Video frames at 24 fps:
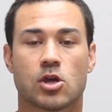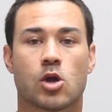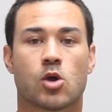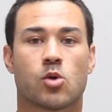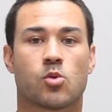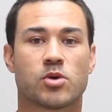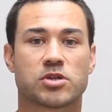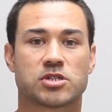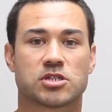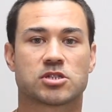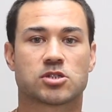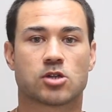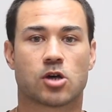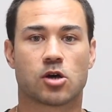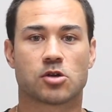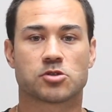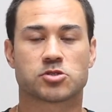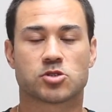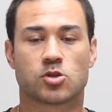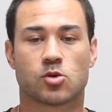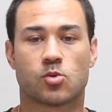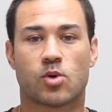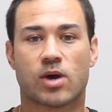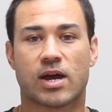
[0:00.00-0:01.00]
which is
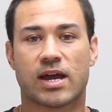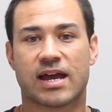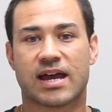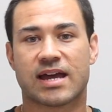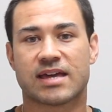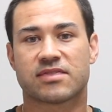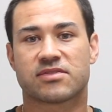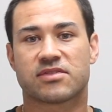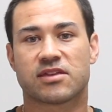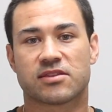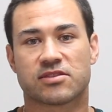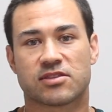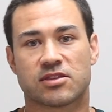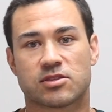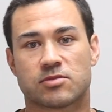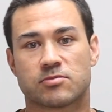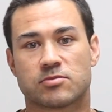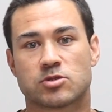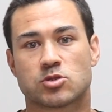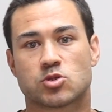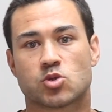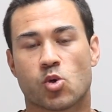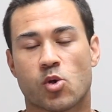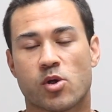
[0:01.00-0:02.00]
also why I think that the
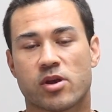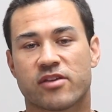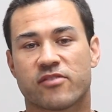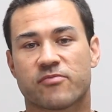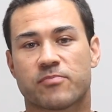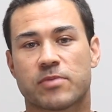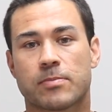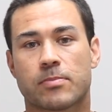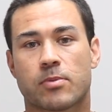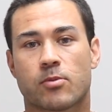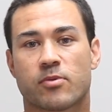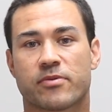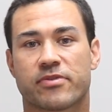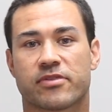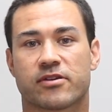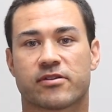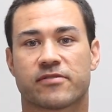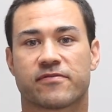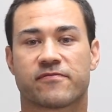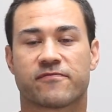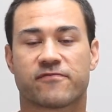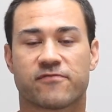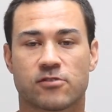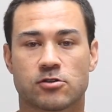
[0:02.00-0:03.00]
majority of people, when they
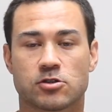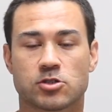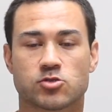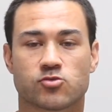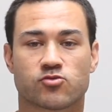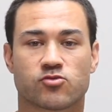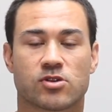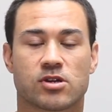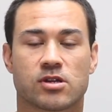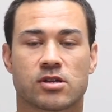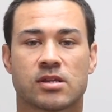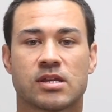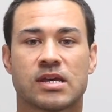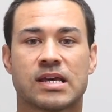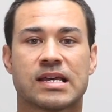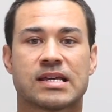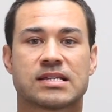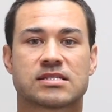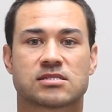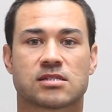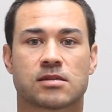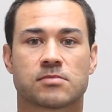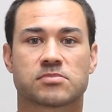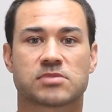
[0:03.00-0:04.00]
first run
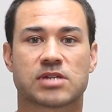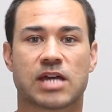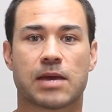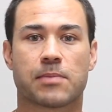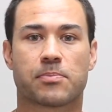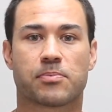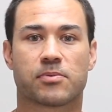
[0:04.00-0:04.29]
some type